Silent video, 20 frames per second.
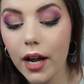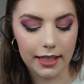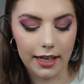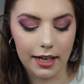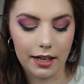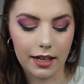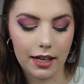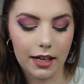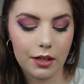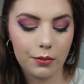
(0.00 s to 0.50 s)

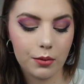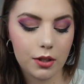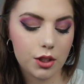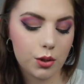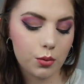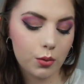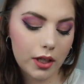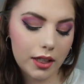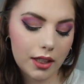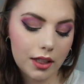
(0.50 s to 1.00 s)
Yeah, I
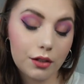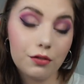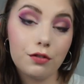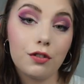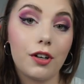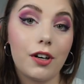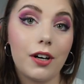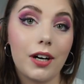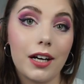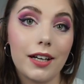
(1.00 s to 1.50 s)
was waiting
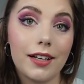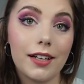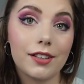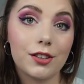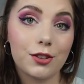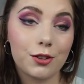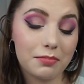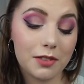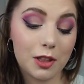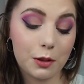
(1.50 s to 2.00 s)
for a
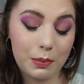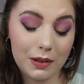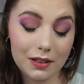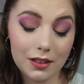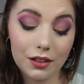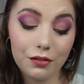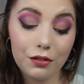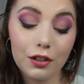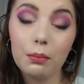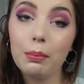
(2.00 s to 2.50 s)

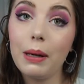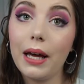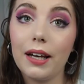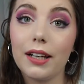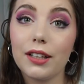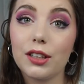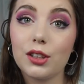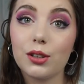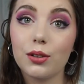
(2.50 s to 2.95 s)
specific palette